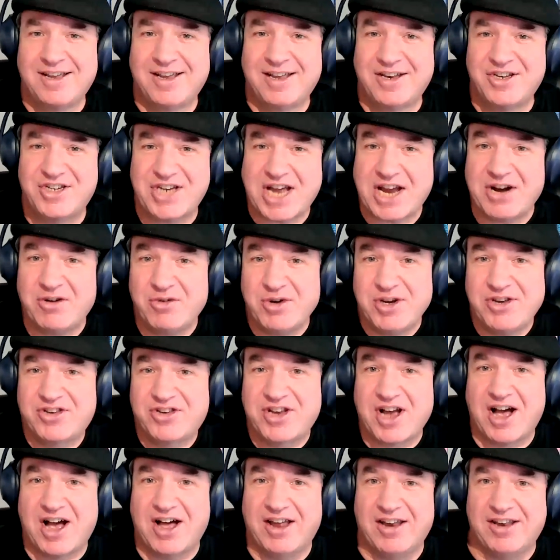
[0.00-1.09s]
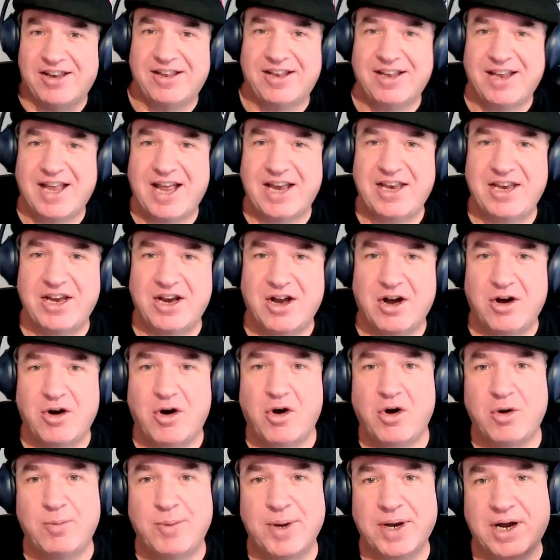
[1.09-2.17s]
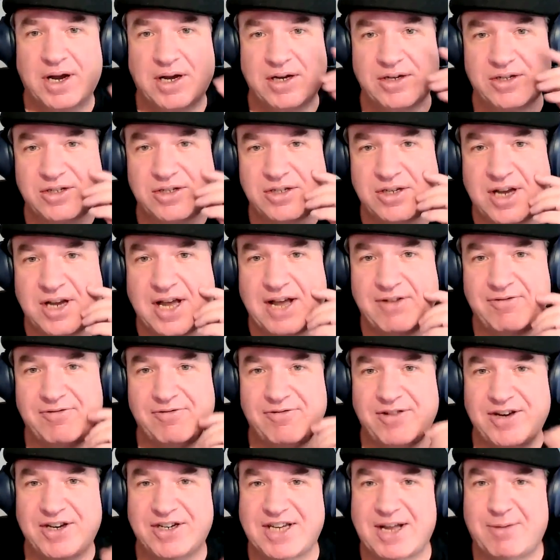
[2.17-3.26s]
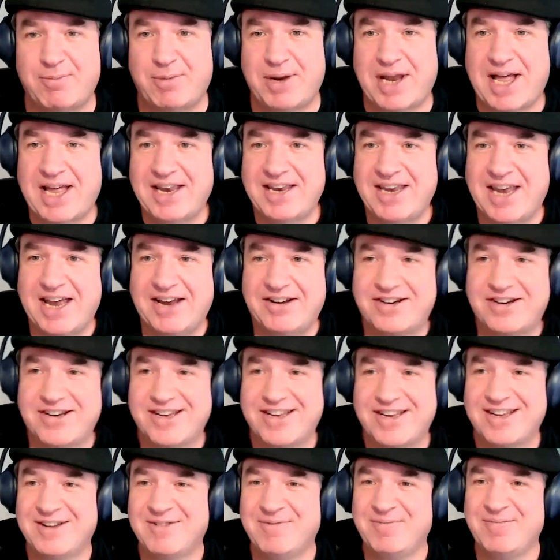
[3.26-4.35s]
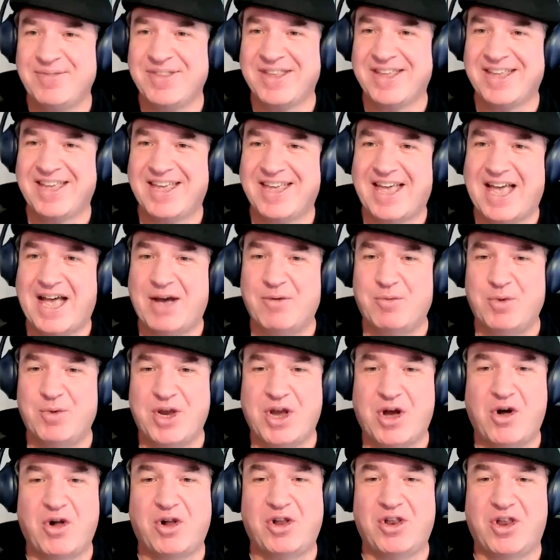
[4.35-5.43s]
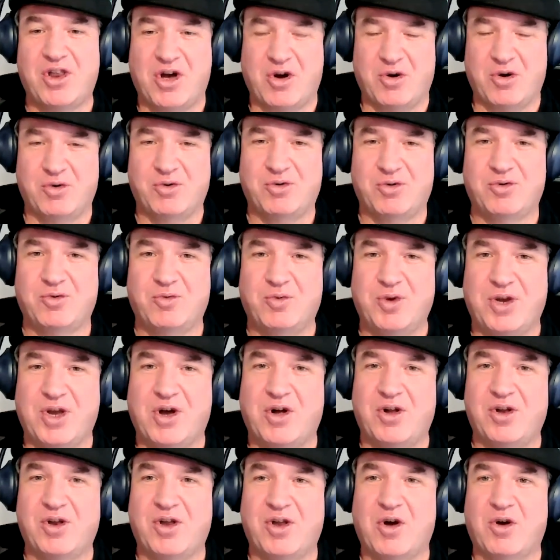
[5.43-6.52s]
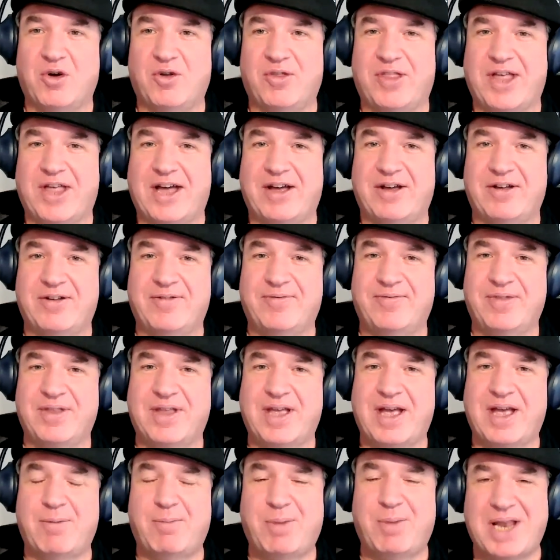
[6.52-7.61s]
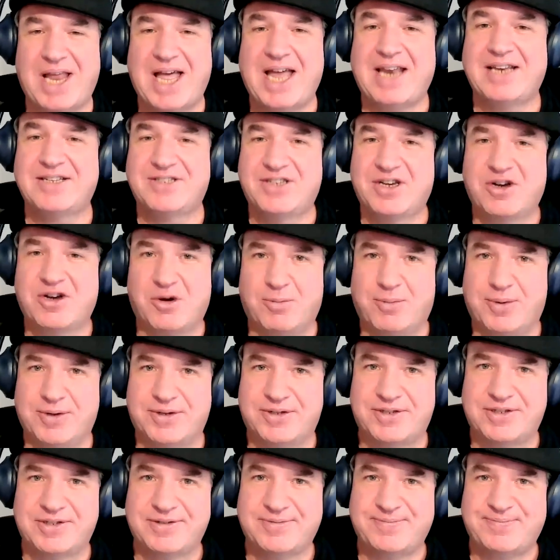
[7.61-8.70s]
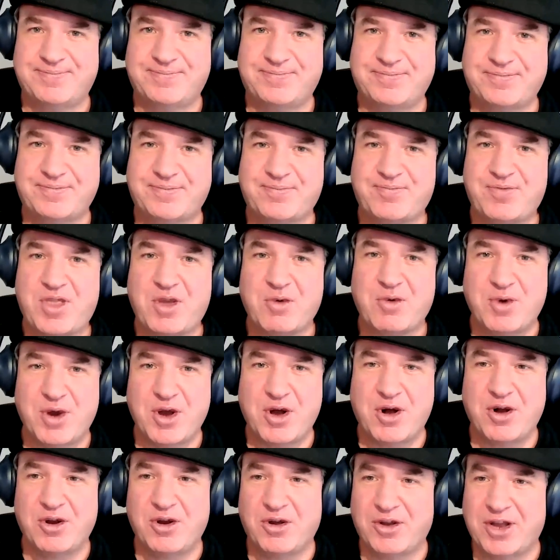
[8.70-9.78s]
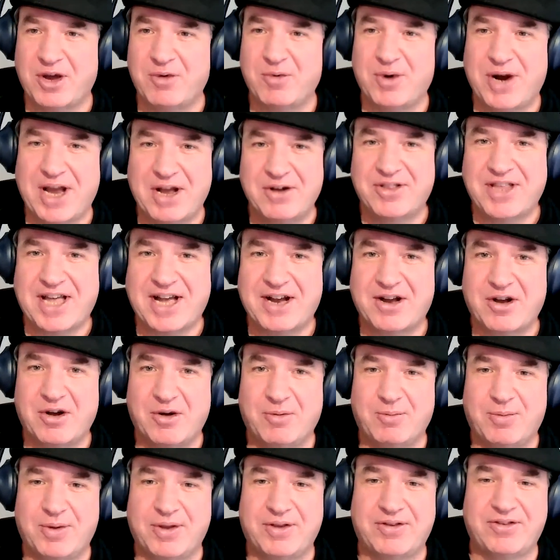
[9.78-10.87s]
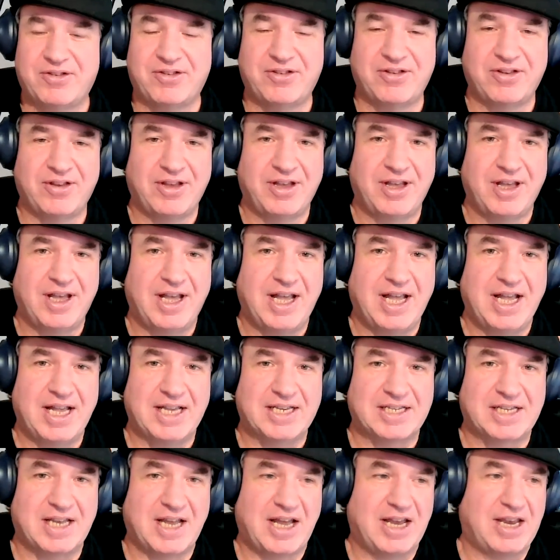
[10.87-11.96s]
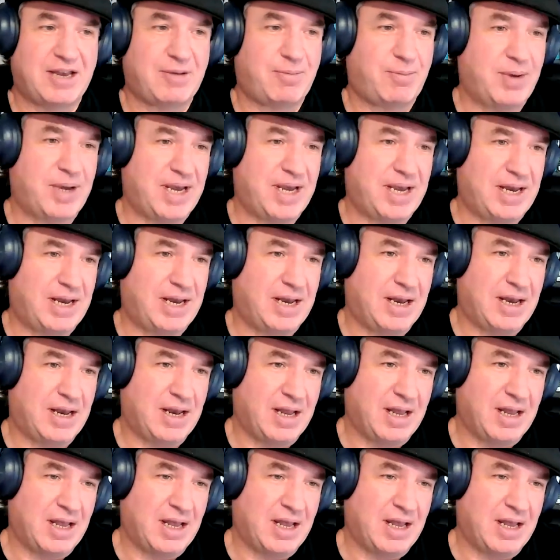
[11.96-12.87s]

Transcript: January is gone. And you go, oh my gosh, I haven't finished that plan yet. And we all know that a plan is a compass. We all know that without that compass, it's like being